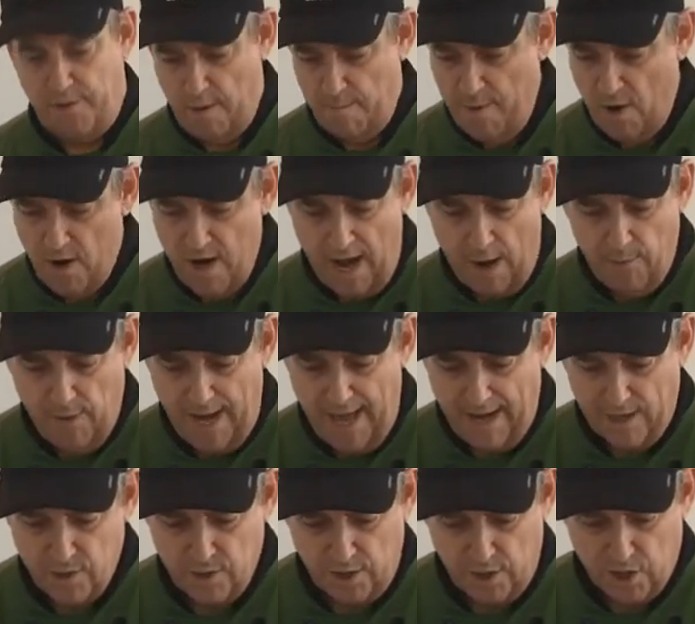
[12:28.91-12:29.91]
in the marinade. I want to
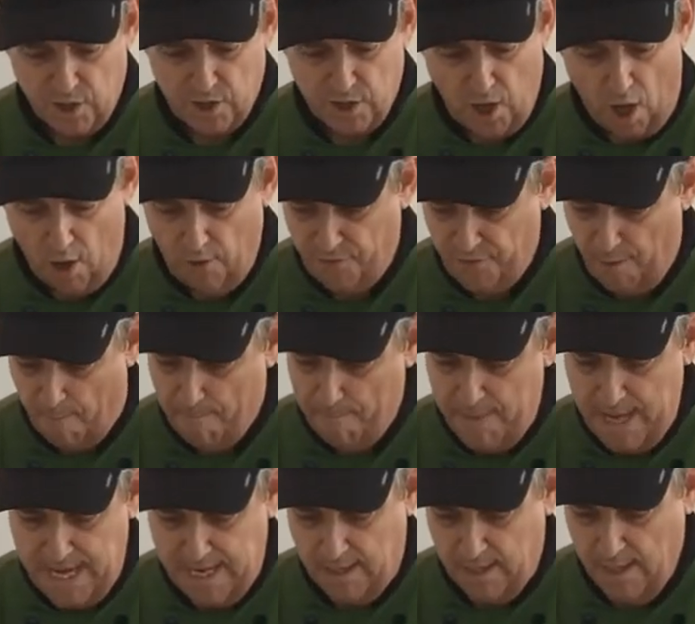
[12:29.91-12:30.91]
actually salt the
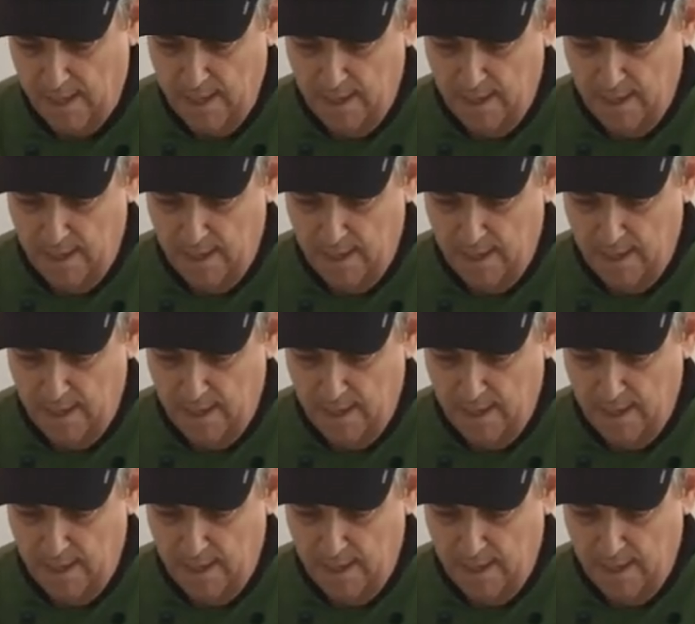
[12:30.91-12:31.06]
meat